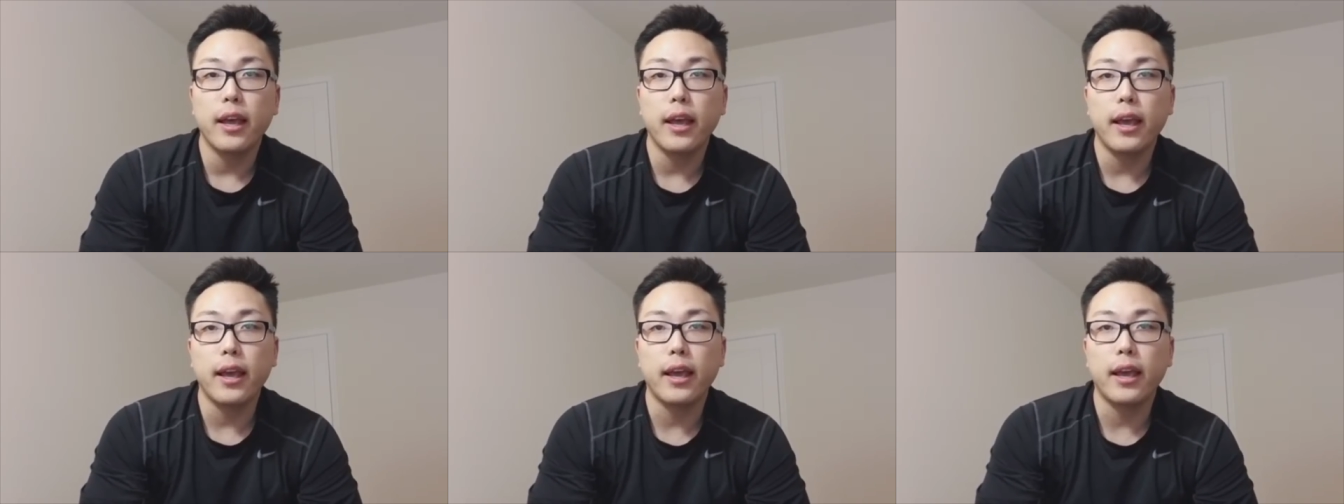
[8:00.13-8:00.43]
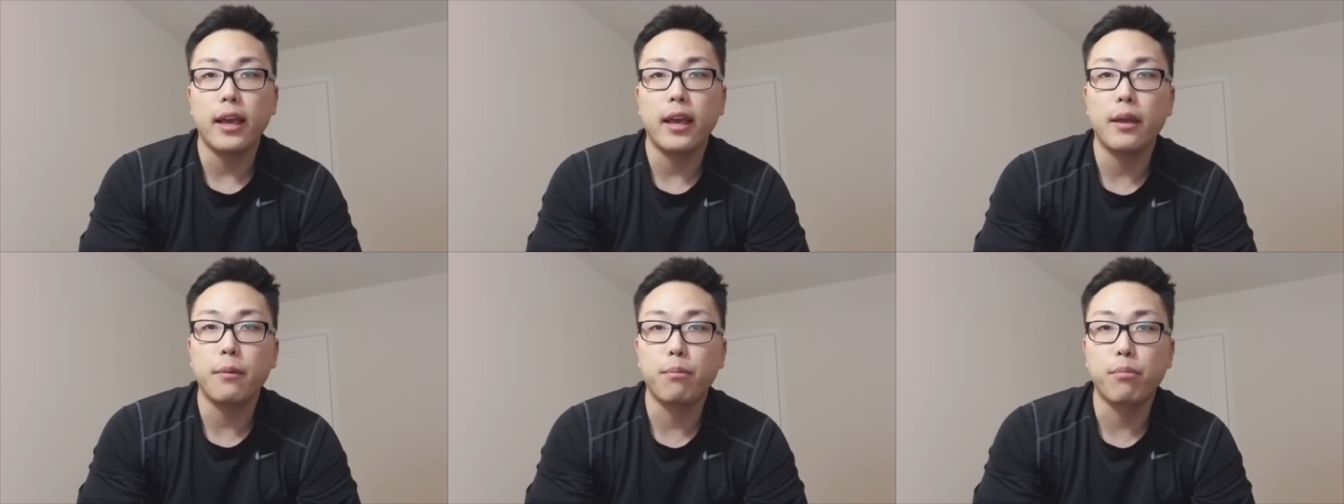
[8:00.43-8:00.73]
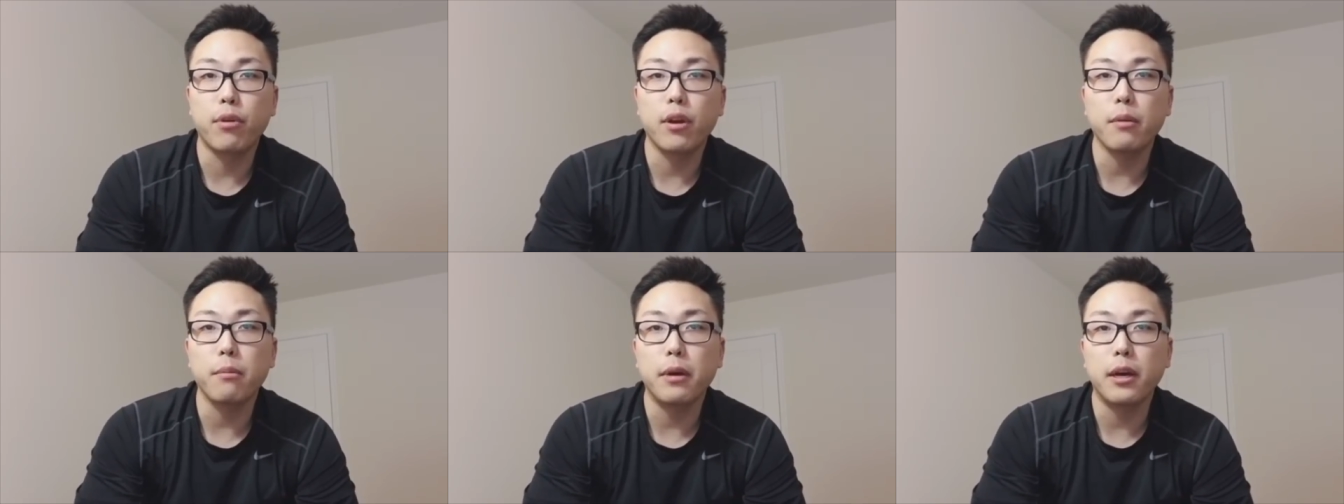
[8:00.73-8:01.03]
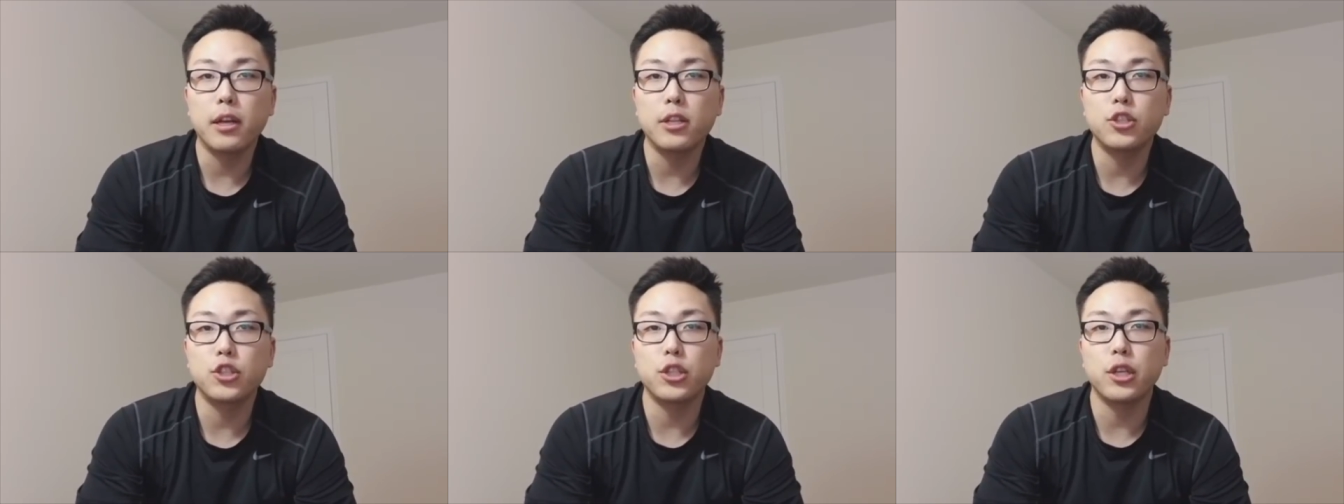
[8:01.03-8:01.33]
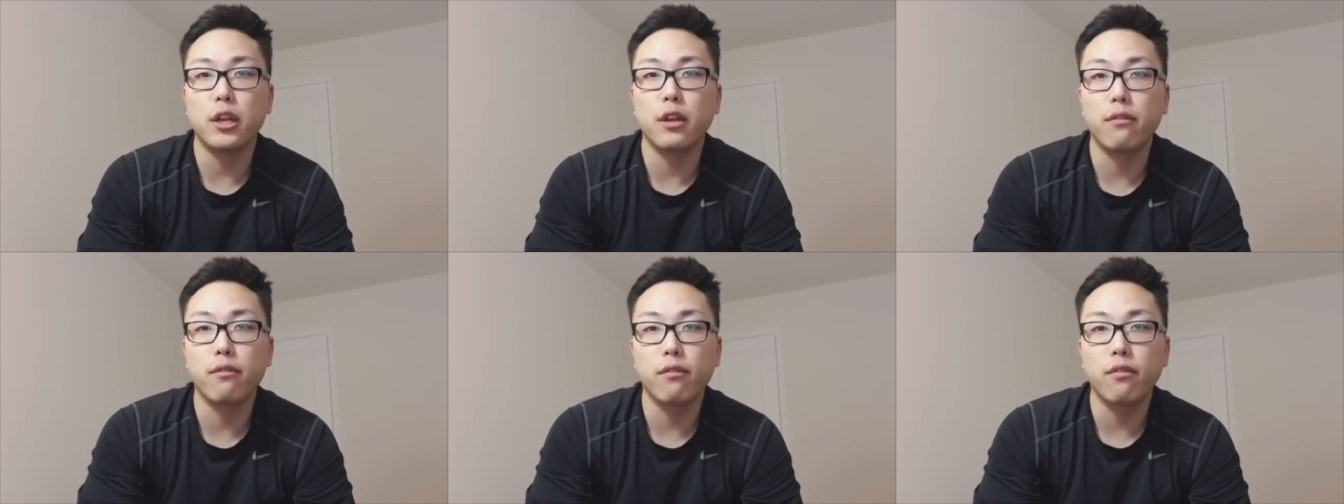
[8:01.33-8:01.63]
And pretty
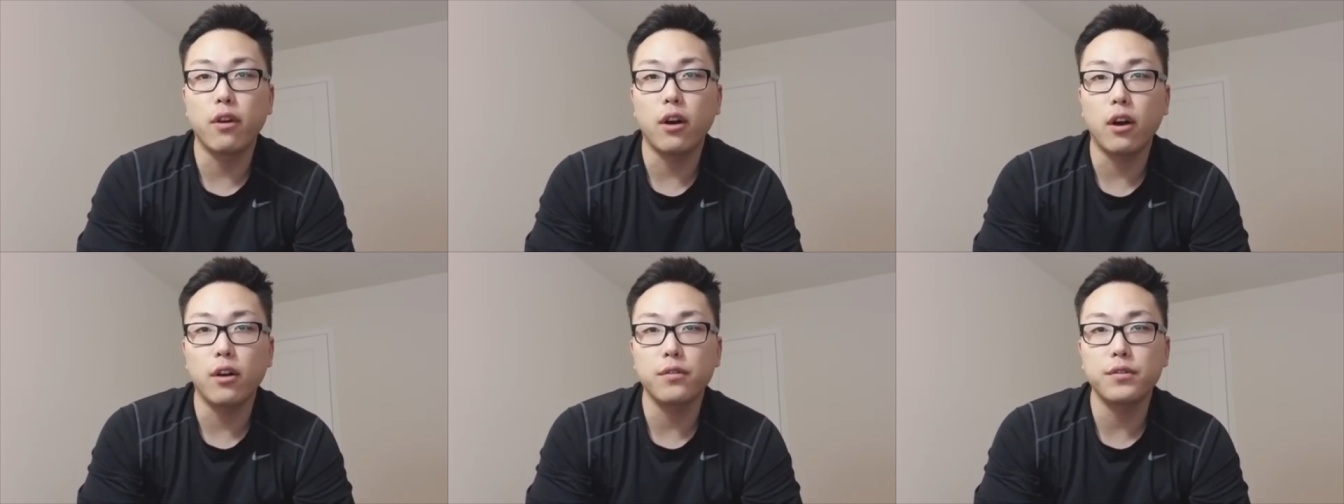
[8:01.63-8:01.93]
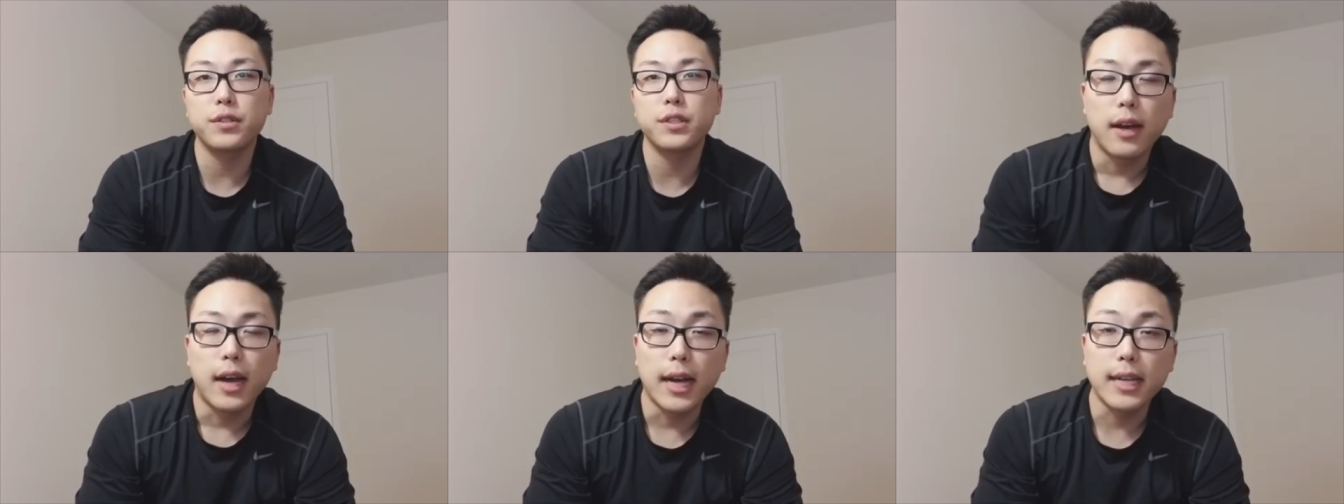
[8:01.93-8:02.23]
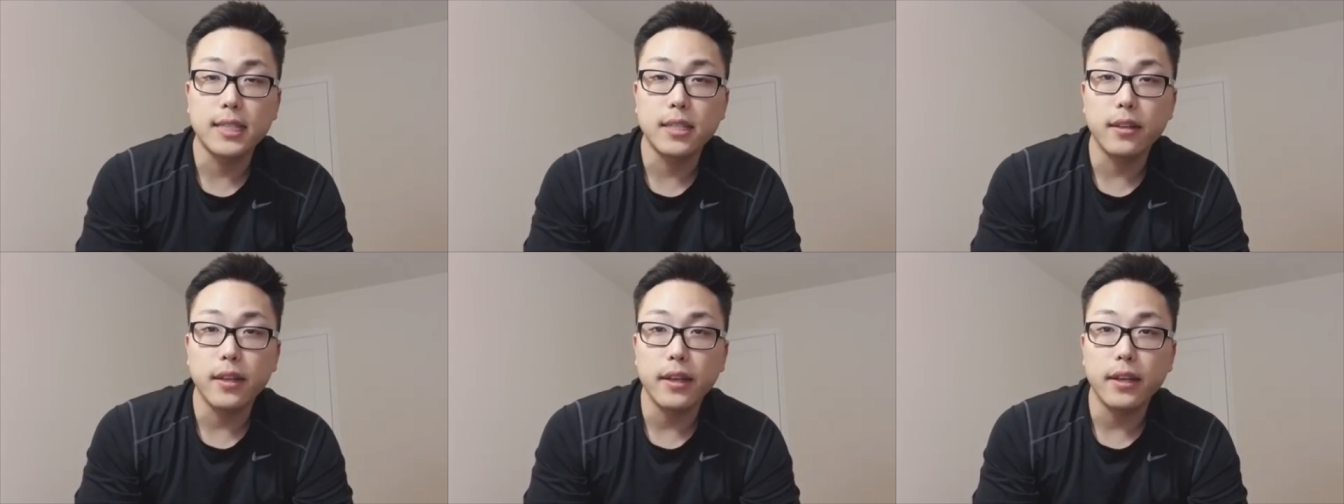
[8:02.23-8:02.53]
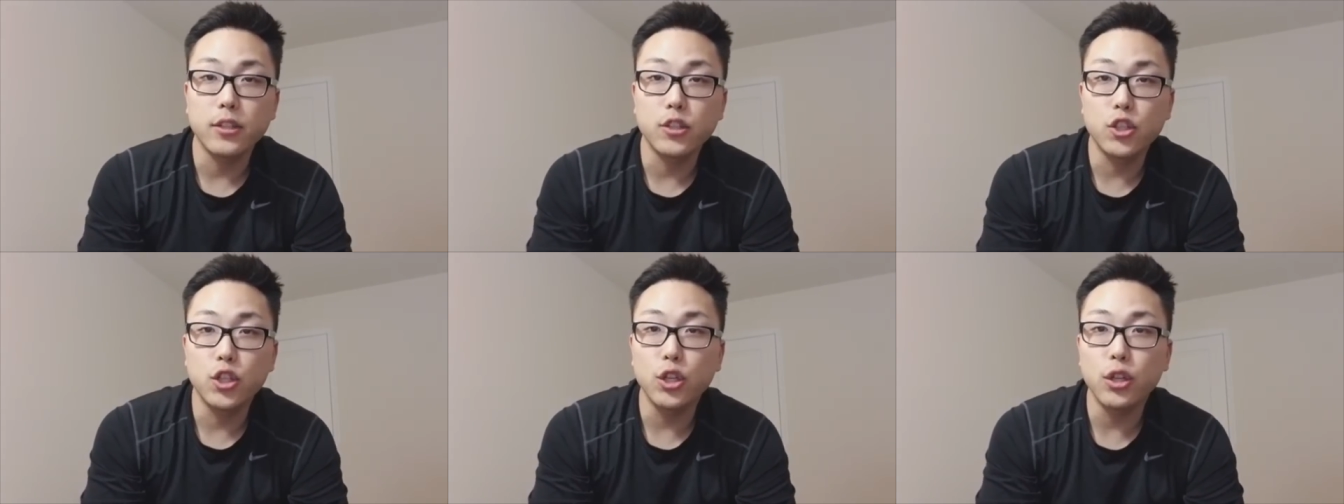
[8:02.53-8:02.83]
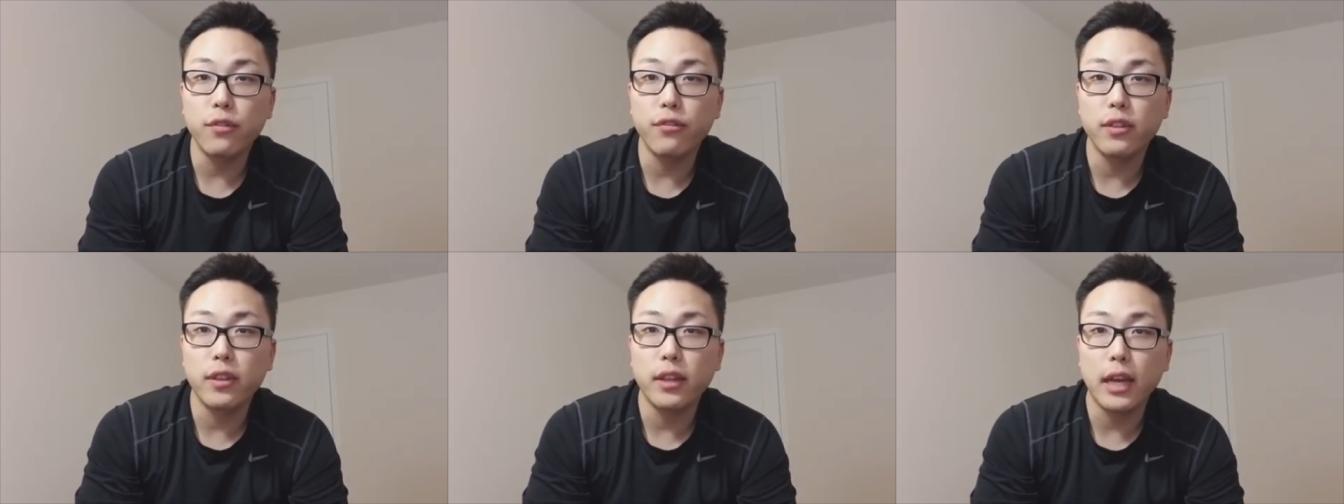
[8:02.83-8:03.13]
much it involves isolating
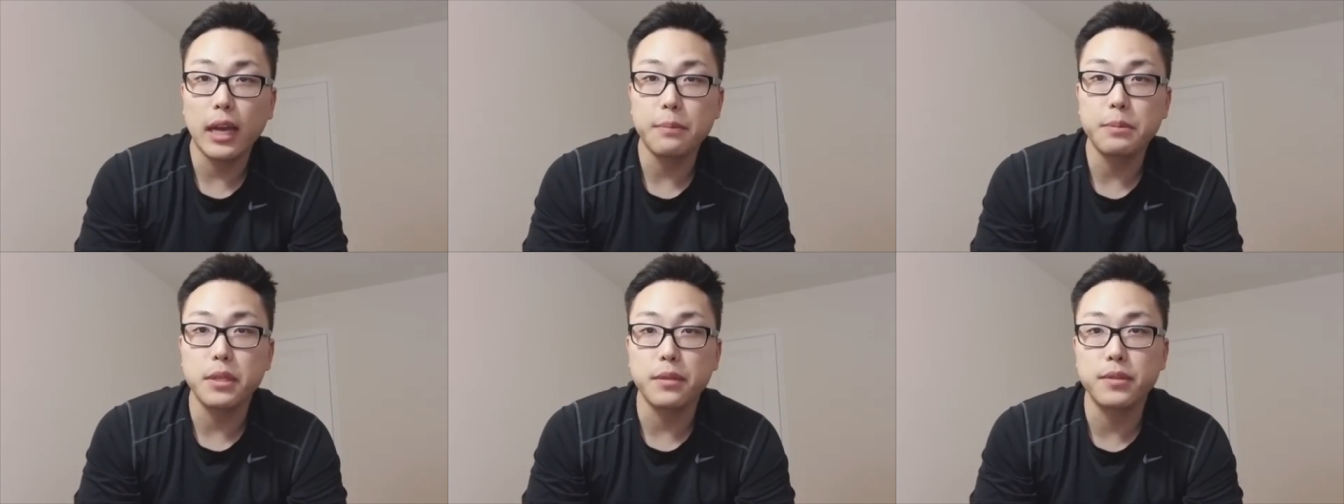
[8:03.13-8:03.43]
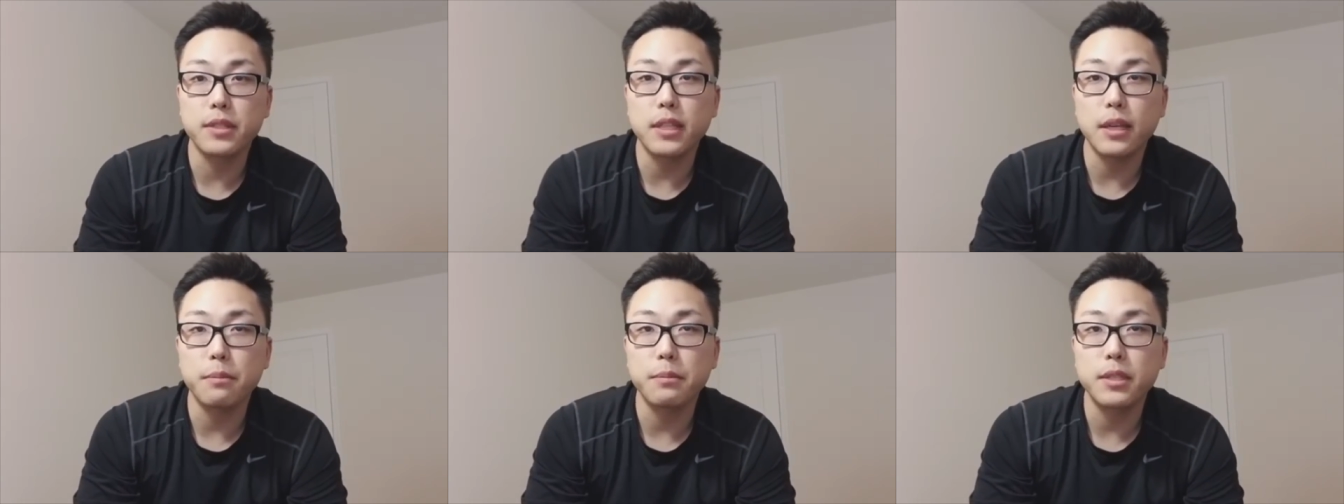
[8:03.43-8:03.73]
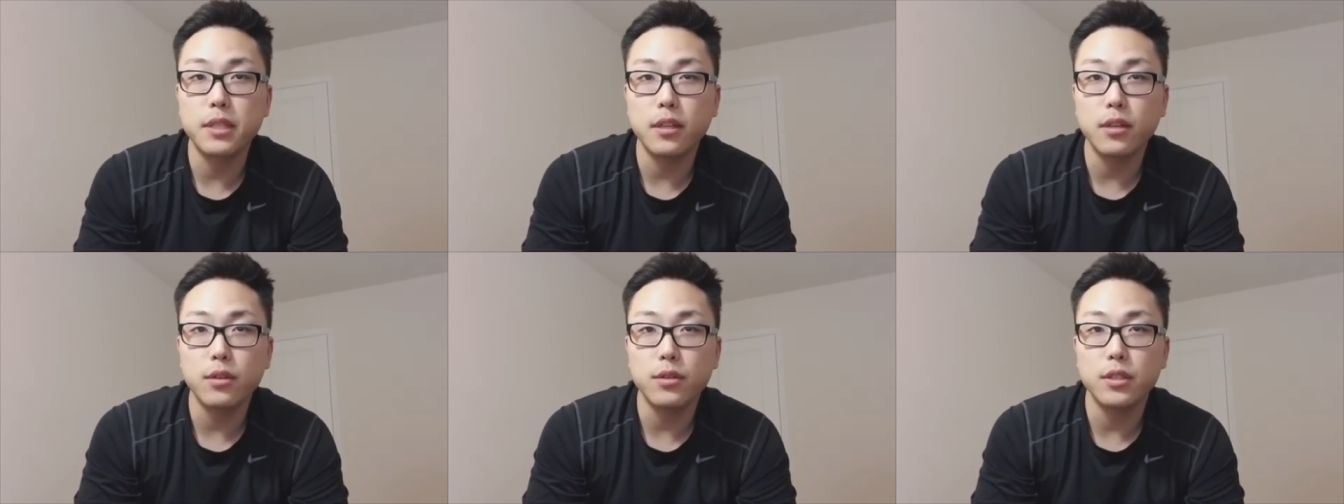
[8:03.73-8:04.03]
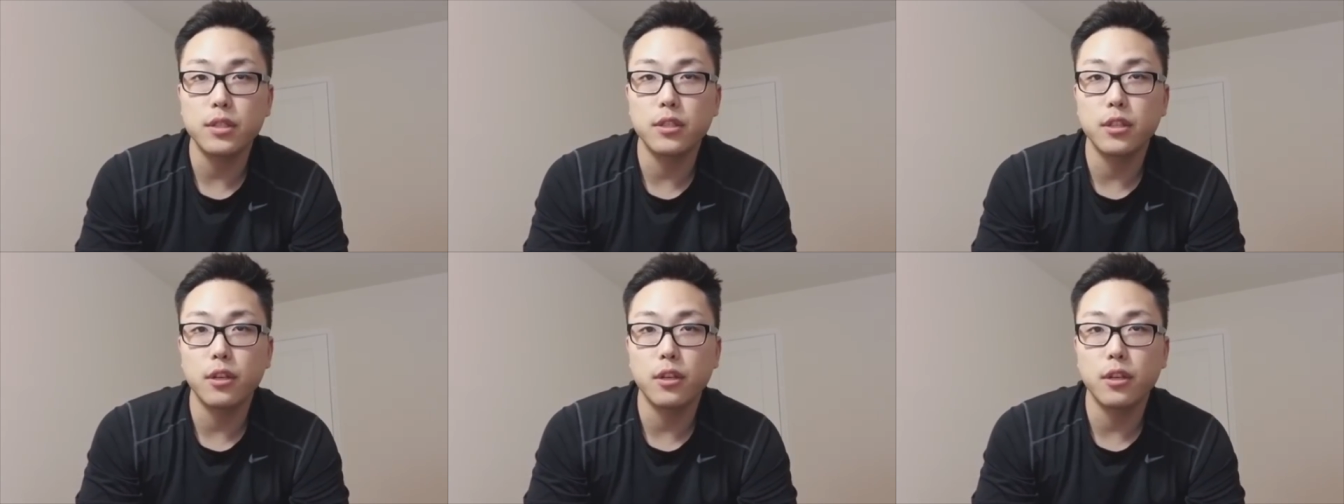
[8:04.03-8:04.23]
two different types of stem cells